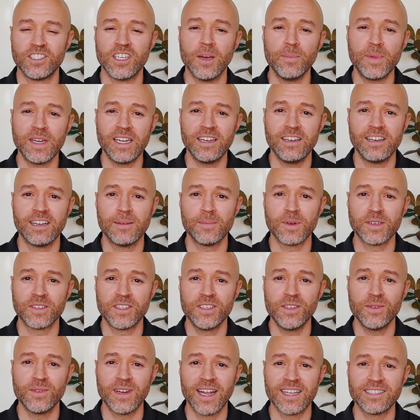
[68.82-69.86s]
Jumping into number
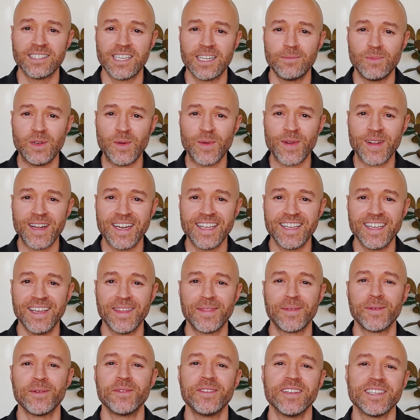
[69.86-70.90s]
two, and I said we were going to get
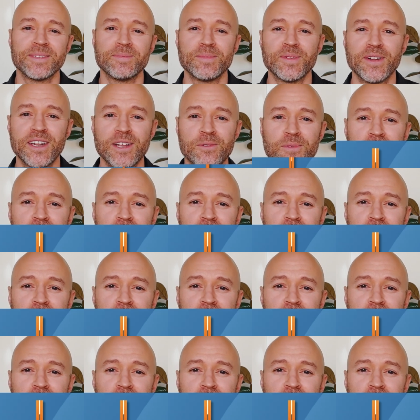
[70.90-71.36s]
through this pretty